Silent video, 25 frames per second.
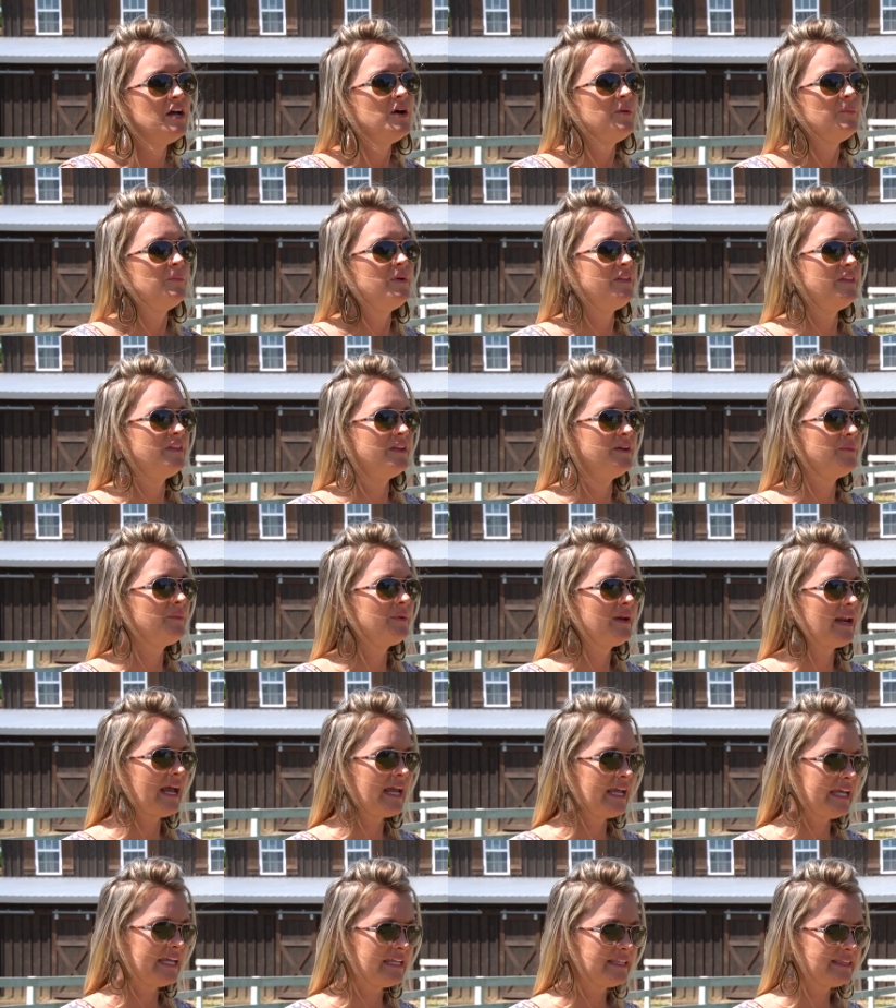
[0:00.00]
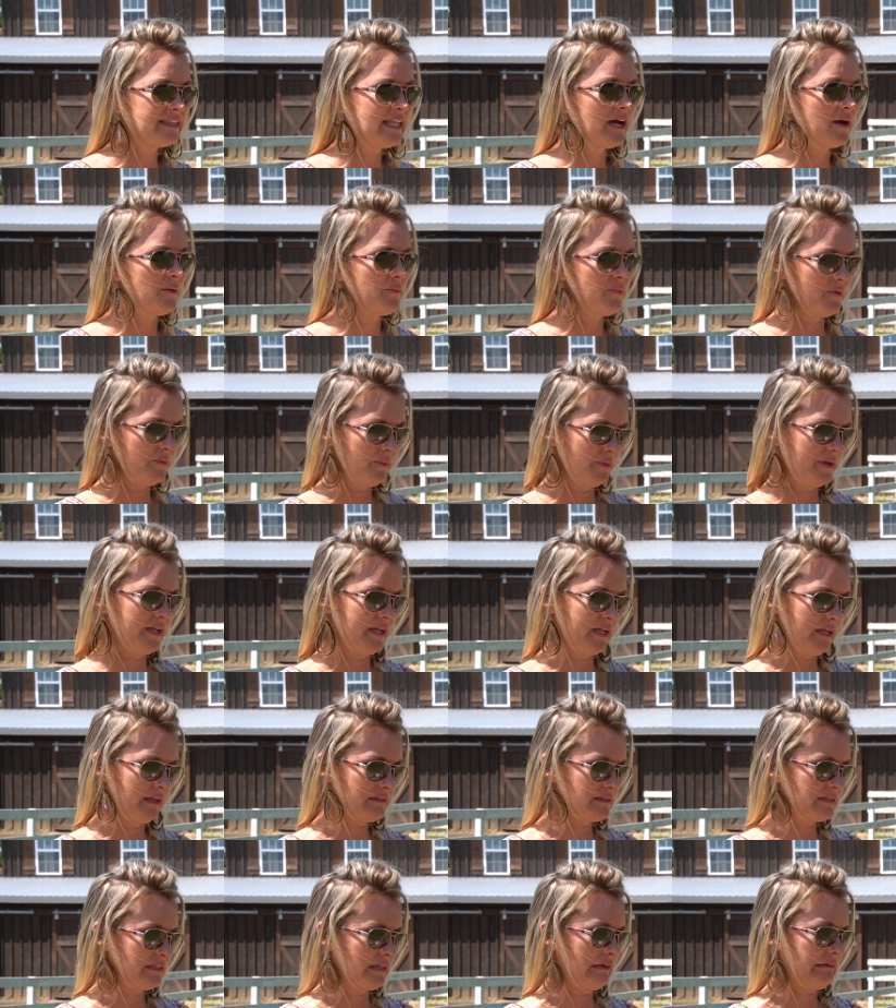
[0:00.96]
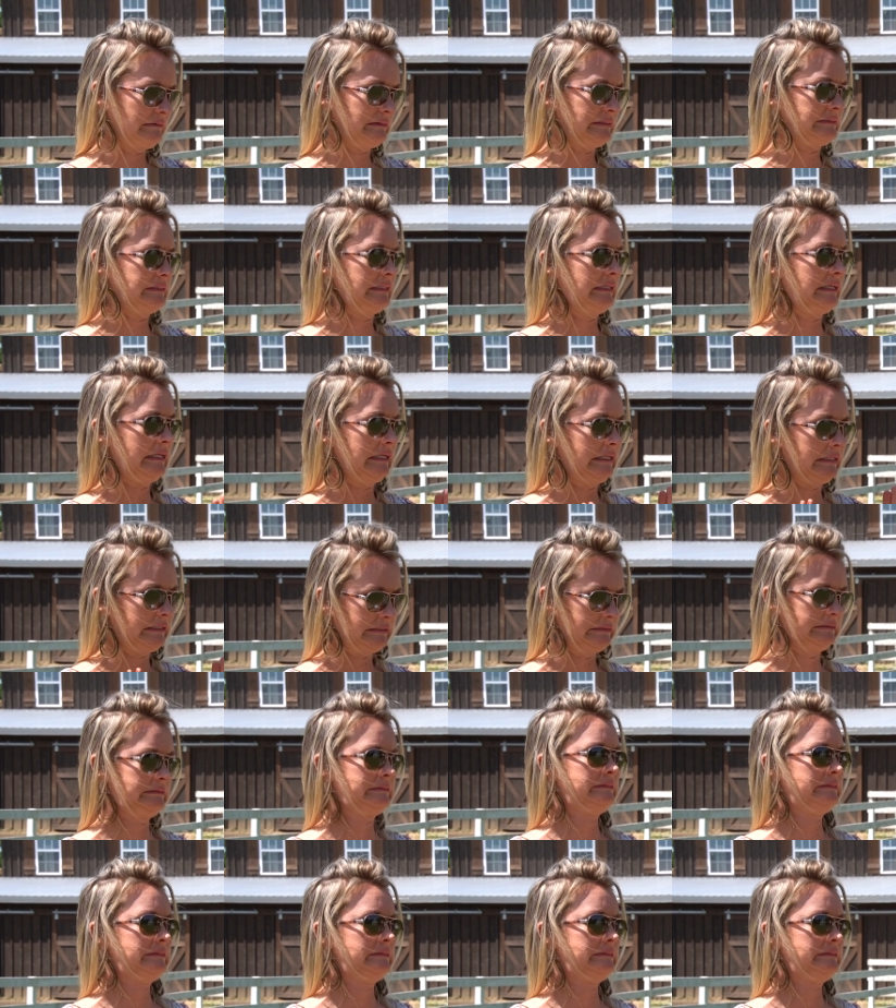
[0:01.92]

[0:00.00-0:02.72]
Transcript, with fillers: But then when I hit that point, I was like,